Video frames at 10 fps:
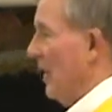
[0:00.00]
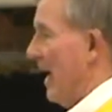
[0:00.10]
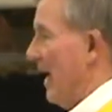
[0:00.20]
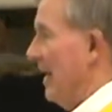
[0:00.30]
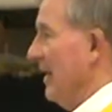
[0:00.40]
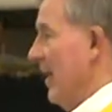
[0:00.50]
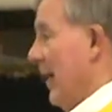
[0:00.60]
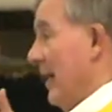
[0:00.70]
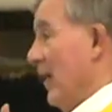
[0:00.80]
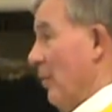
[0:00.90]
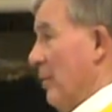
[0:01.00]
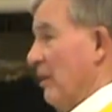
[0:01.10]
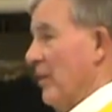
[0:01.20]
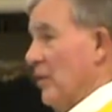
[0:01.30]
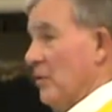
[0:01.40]
guy. I helped
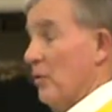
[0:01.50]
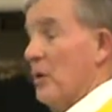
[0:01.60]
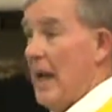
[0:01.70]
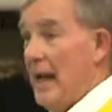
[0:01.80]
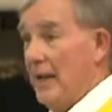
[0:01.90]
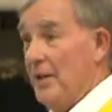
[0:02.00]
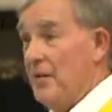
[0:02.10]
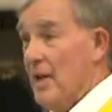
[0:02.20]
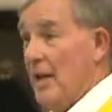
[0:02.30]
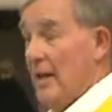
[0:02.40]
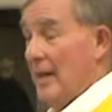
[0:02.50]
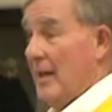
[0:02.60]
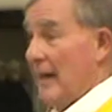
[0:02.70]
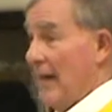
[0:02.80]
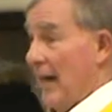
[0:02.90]
him get through college.
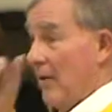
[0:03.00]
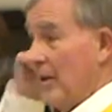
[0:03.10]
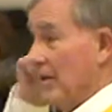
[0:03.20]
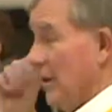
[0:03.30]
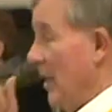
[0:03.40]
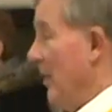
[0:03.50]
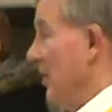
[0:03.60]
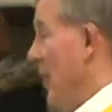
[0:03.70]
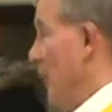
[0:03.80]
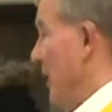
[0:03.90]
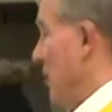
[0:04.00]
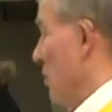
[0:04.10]
Now he's a deputy